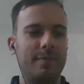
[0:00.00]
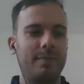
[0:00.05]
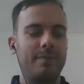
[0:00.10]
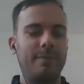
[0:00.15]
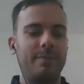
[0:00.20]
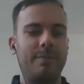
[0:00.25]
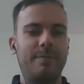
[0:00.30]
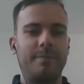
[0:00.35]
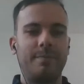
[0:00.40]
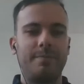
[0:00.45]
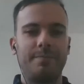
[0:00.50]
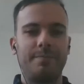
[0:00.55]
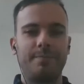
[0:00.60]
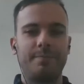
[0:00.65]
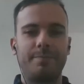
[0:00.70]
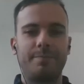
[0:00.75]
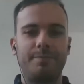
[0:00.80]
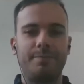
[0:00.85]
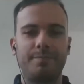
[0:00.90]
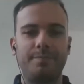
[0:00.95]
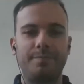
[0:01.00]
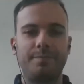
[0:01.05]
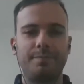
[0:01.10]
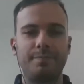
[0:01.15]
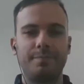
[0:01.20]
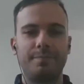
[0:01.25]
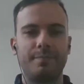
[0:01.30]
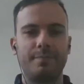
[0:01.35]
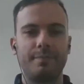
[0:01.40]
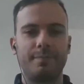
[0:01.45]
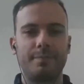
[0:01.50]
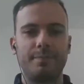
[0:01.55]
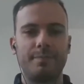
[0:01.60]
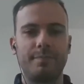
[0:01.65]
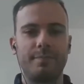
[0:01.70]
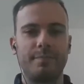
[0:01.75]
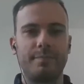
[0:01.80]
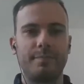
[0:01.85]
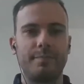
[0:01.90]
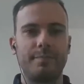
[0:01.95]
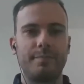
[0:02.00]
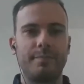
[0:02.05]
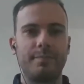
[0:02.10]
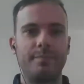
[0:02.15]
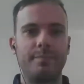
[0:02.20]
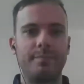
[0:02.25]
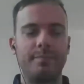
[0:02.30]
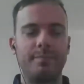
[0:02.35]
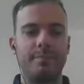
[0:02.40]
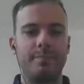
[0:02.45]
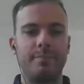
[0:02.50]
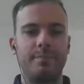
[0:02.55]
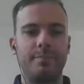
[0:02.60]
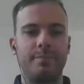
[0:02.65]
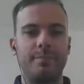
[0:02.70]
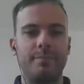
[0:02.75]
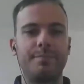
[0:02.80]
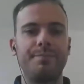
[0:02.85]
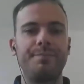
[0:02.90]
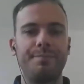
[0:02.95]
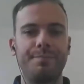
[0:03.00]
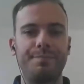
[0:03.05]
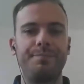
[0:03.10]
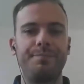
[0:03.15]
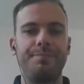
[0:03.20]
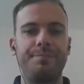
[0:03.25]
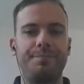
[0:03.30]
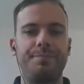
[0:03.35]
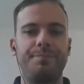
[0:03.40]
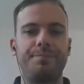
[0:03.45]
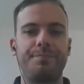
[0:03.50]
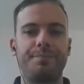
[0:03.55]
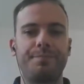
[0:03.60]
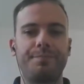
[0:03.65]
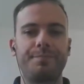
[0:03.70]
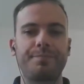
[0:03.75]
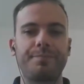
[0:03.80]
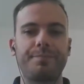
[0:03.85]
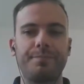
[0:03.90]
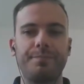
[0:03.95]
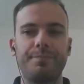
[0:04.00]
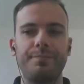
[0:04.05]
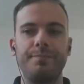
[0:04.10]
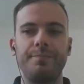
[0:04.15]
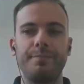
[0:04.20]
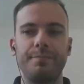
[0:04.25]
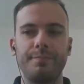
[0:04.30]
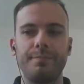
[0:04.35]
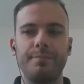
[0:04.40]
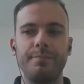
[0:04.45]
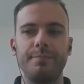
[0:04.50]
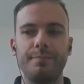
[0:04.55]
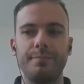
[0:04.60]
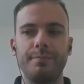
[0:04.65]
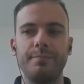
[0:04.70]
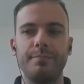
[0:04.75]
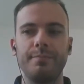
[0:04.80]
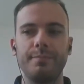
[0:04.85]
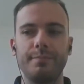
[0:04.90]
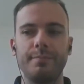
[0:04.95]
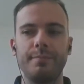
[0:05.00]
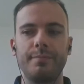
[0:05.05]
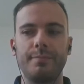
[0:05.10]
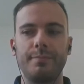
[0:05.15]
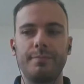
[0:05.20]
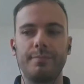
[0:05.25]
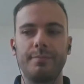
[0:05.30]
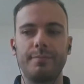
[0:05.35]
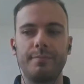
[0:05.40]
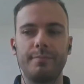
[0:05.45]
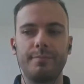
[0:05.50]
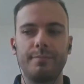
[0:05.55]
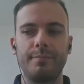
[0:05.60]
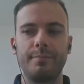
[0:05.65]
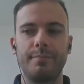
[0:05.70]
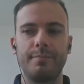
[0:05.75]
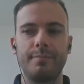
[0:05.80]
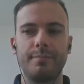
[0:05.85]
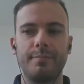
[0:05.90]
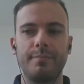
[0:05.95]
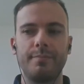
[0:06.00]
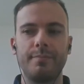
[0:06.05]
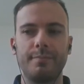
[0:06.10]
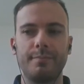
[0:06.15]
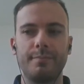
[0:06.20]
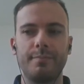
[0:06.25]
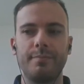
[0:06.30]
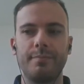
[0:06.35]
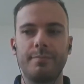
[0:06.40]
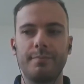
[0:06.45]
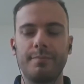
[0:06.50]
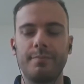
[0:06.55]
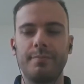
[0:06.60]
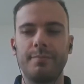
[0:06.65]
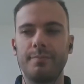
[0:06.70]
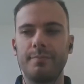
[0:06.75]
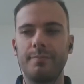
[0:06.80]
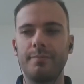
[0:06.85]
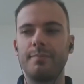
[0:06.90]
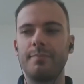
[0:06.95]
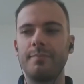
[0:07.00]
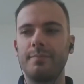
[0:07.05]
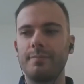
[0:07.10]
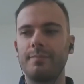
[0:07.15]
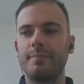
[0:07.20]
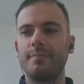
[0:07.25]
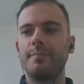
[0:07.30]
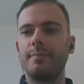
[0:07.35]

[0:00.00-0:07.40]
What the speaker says: This person isn't speaking.